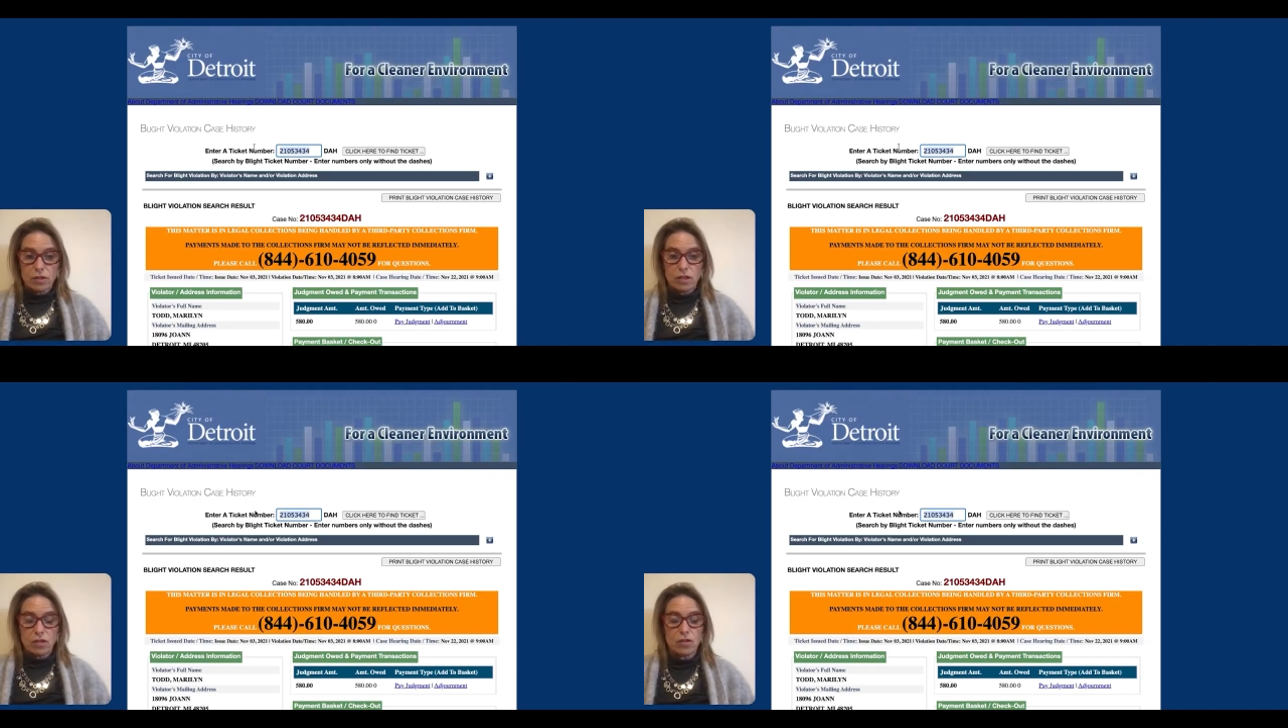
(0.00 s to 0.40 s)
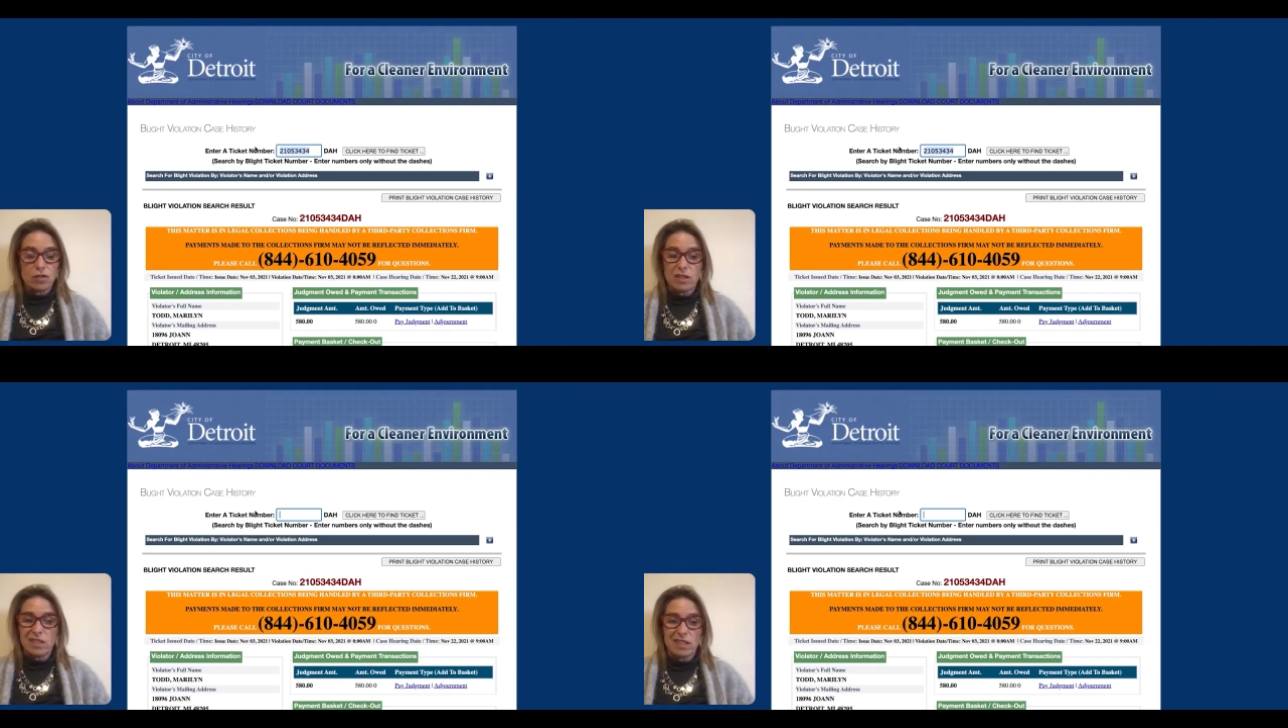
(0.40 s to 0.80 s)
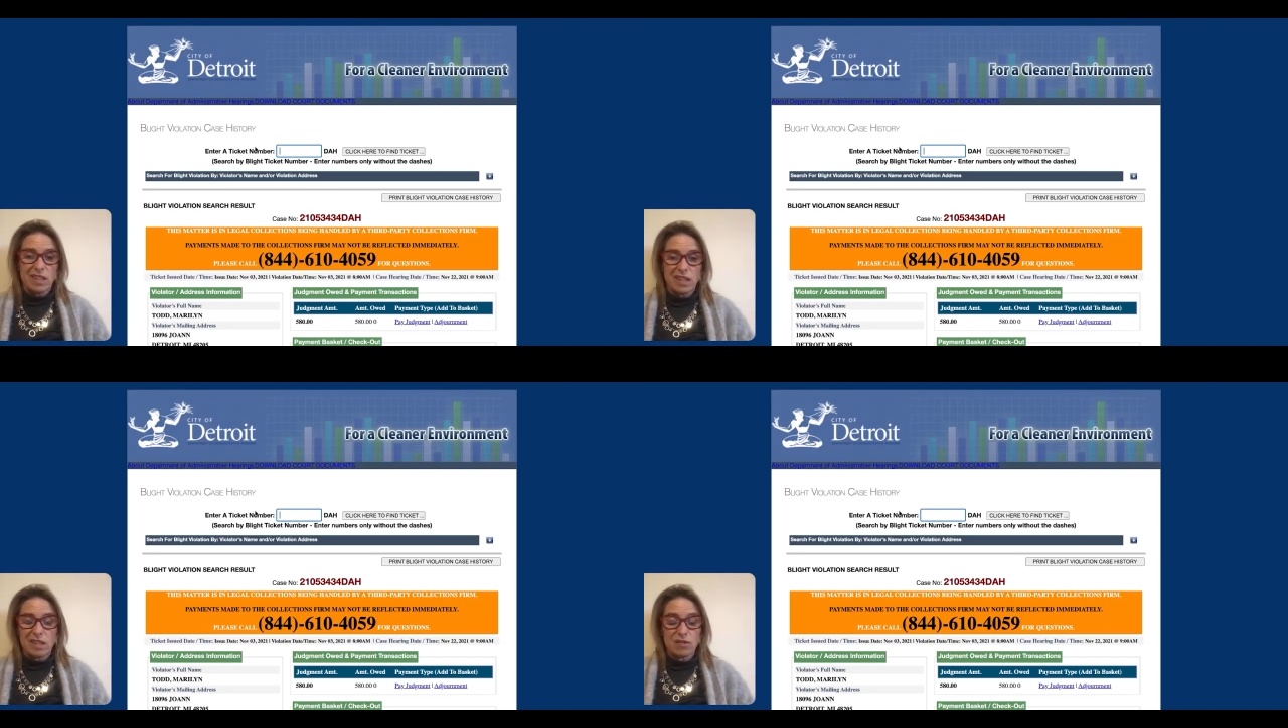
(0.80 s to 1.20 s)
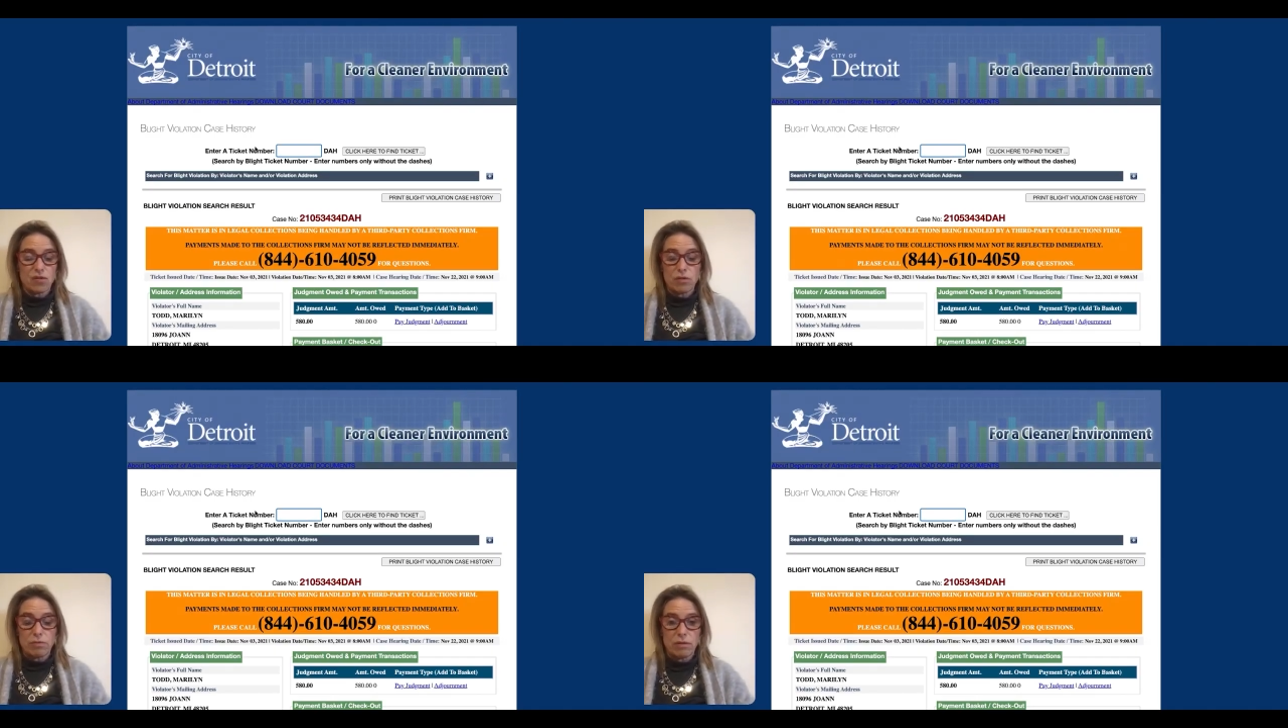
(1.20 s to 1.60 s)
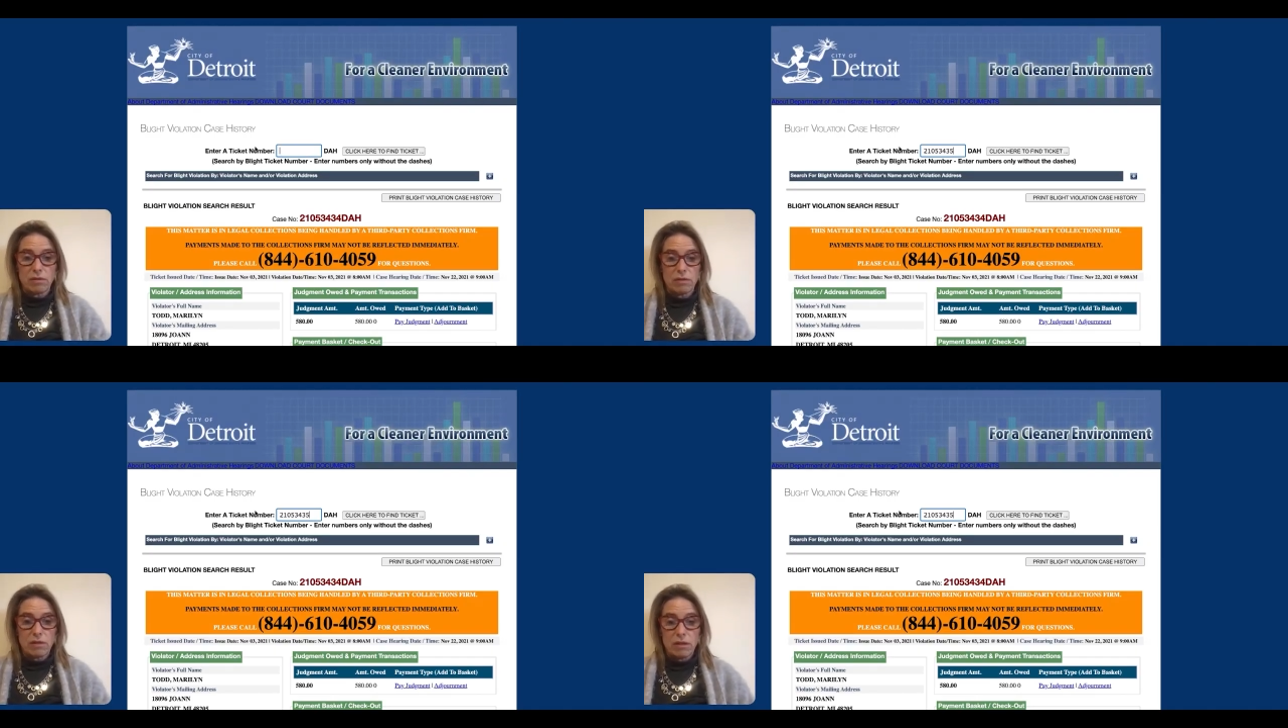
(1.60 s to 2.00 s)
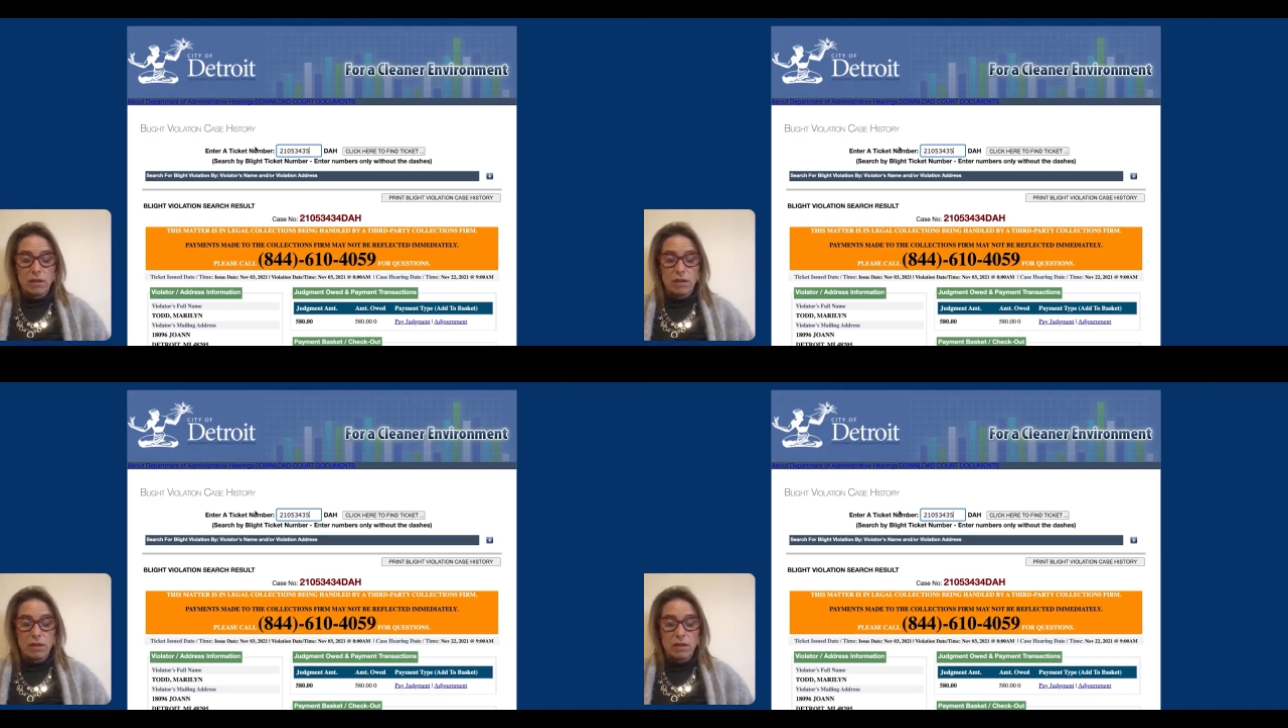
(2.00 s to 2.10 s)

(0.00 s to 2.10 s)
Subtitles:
because usually it's like a triple,